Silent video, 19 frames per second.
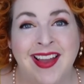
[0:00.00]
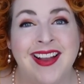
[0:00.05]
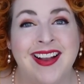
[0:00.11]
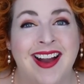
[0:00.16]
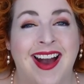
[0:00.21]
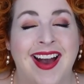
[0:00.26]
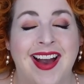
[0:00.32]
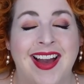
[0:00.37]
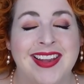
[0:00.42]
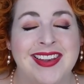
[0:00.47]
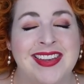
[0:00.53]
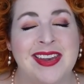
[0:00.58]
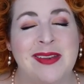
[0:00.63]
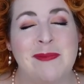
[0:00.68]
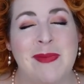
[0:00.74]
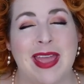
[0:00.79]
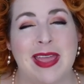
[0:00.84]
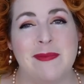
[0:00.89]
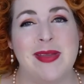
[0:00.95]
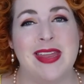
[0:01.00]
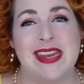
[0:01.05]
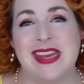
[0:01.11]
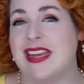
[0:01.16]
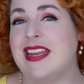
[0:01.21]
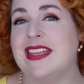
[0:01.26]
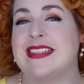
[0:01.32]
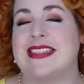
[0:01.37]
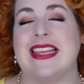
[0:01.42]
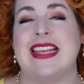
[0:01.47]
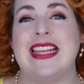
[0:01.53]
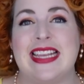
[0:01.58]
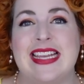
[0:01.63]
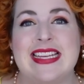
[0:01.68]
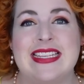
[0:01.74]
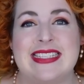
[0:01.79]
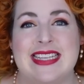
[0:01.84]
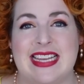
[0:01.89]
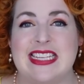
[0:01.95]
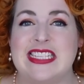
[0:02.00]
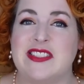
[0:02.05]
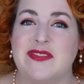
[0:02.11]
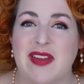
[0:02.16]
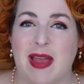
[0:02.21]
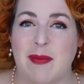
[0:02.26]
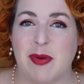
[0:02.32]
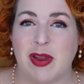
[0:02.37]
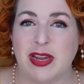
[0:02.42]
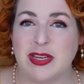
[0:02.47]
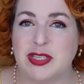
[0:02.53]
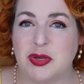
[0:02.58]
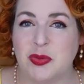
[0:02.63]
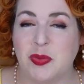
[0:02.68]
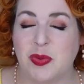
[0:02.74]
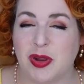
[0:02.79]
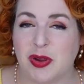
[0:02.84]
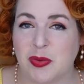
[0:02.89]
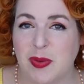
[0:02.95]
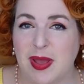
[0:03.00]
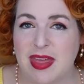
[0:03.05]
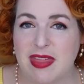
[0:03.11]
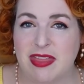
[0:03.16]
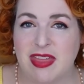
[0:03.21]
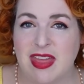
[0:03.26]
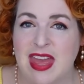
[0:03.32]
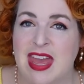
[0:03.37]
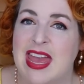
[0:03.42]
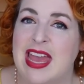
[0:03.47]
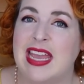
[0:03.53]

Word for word: Cotton, in my opinion, is the easiest fabric to work with.